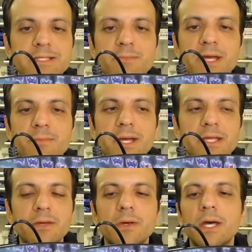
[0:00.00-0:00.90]
main
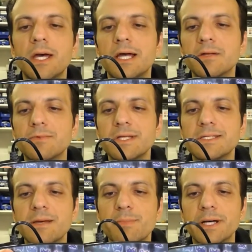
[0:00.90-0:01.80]
menu, and a
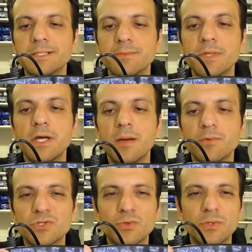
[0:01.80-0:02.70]
reset button. I'm
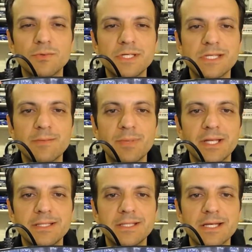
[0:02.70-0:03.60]
not sure what the reset
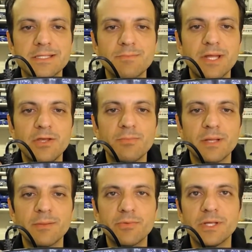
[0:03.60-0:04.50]
button does. The menu button
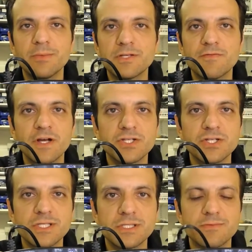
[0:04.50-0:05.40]
pretty much functions
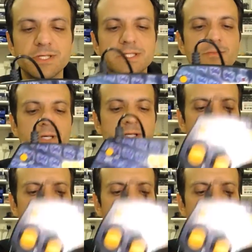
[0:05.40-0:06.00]
as a reset button.